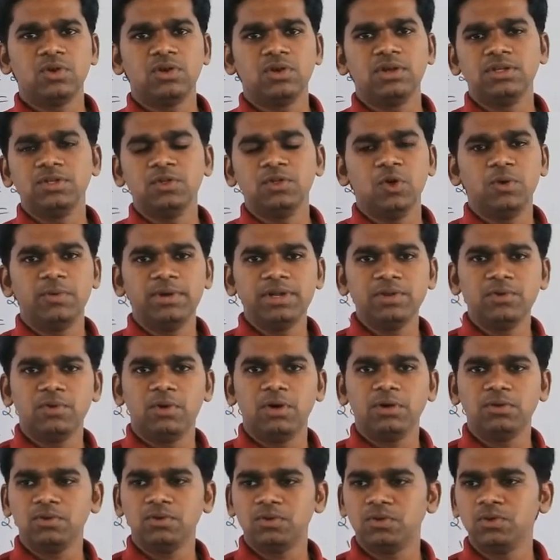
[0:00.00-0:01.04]
Nobody
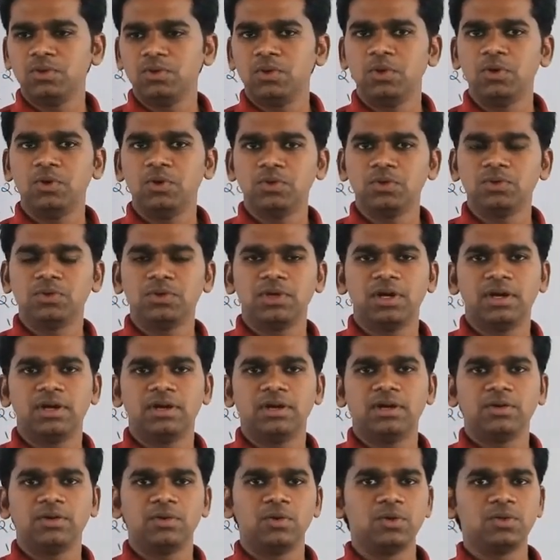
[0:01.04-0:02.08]
want to
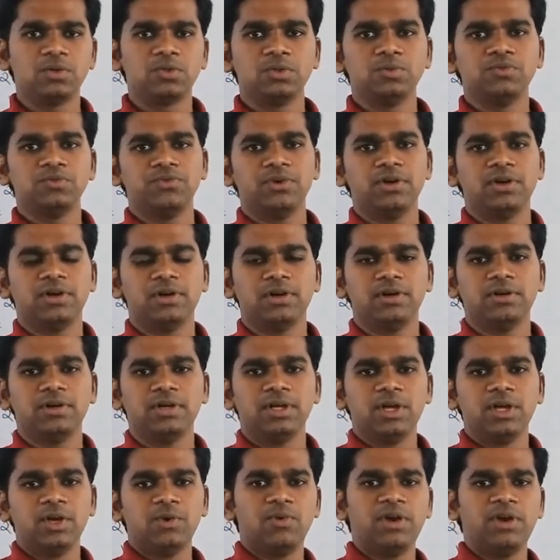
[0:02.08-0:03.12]
go to
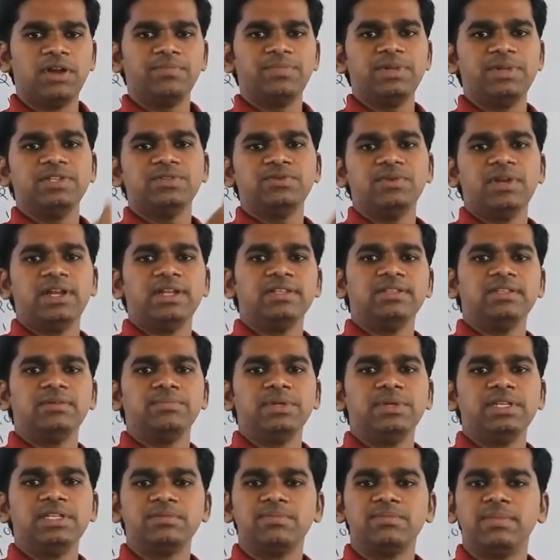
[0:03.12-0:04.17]
one place to another
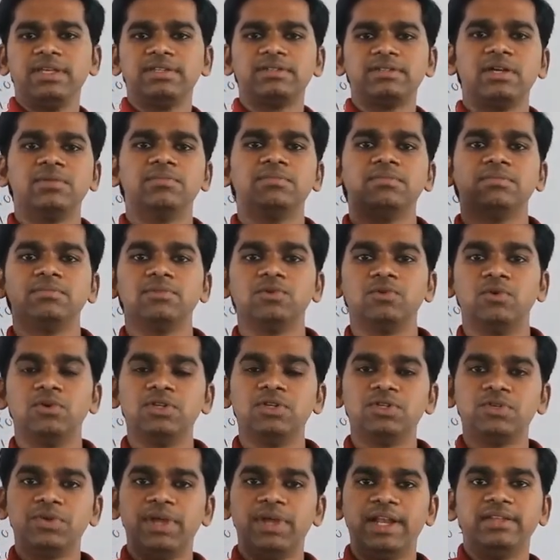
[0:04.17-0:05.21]
place by
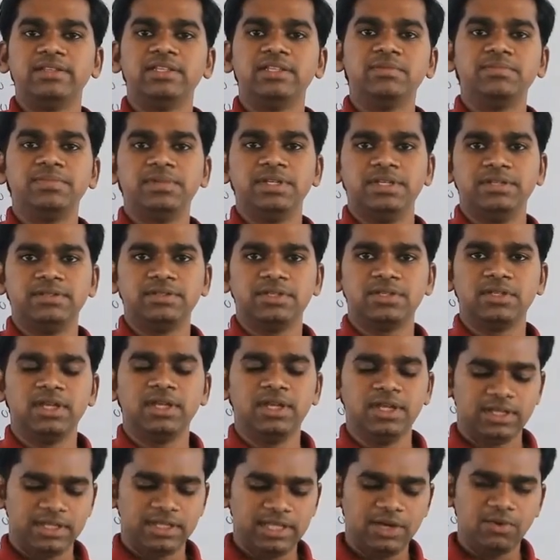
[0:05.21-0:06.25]
going to another place.
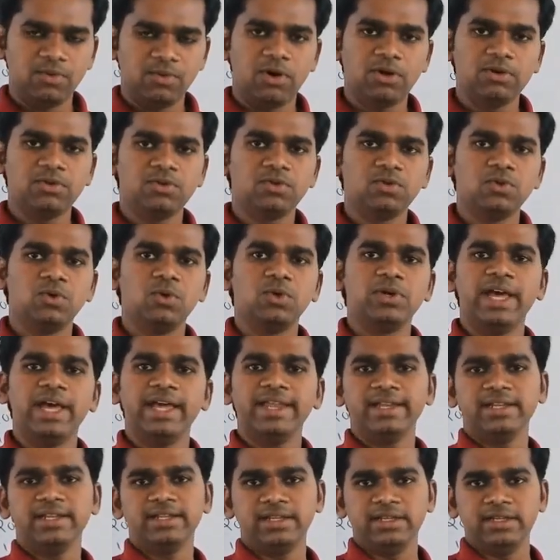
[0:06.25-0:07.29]
They want to go
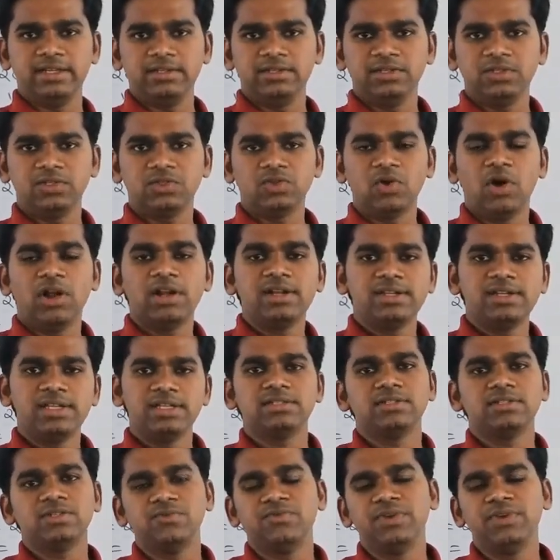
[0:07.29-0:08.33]
directly.
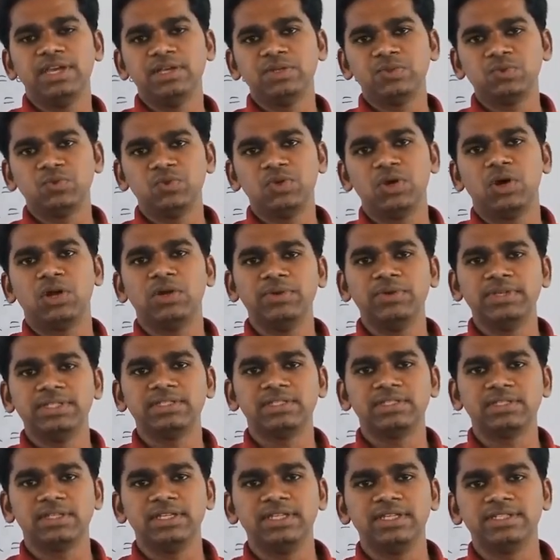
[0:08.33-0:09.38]
Shortest way we
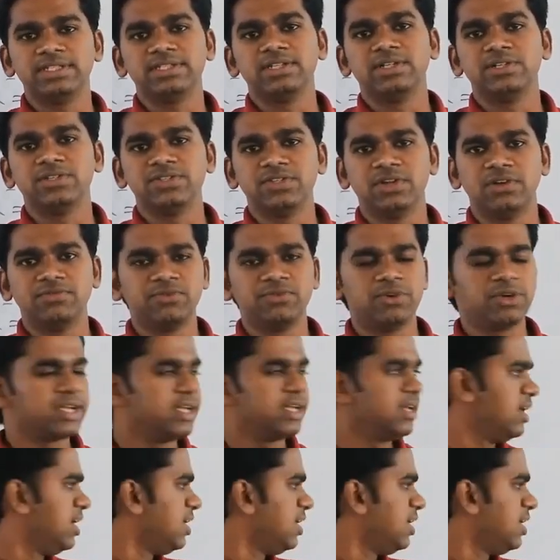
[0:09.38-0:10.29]
always in search of. Okay.